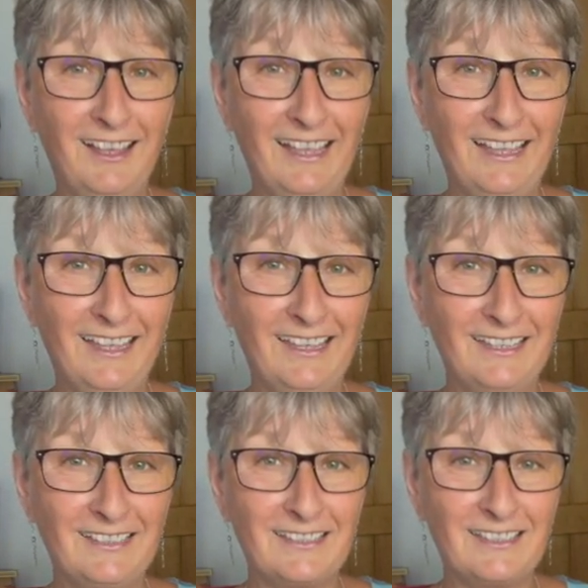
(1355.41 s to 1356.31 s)

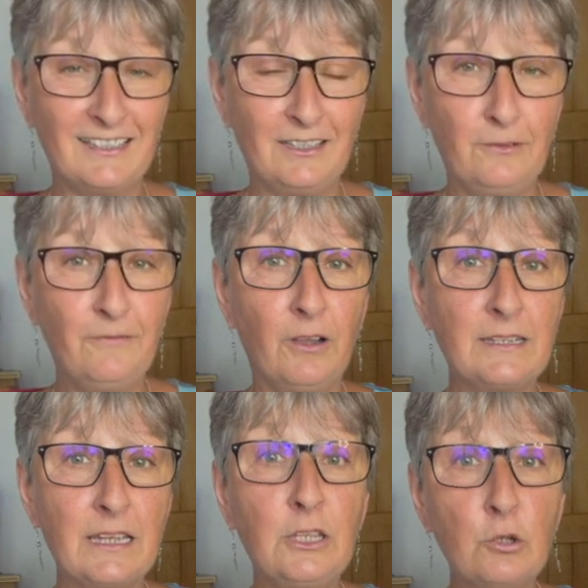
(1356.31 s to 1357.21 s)
and you
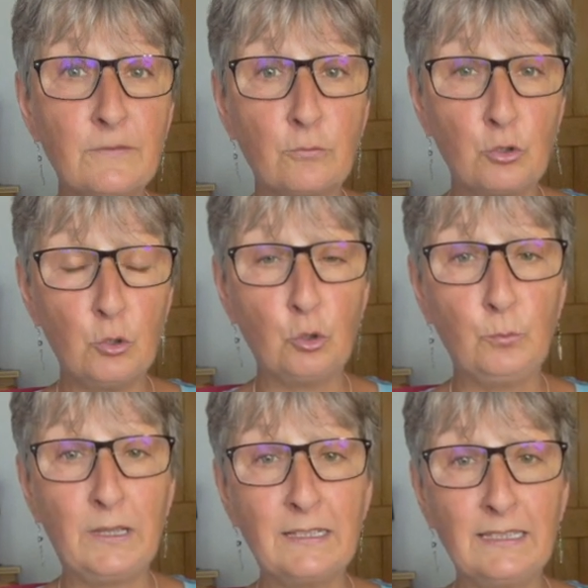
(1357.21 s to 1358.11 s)
find it a useful tool,
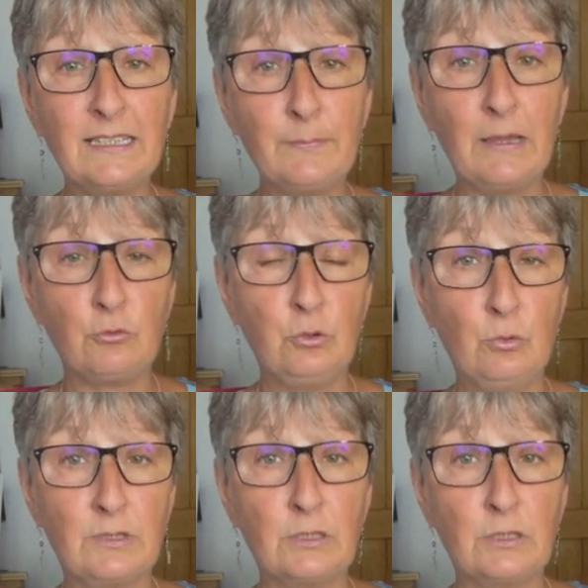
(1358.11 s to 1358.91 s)
because it is about tools.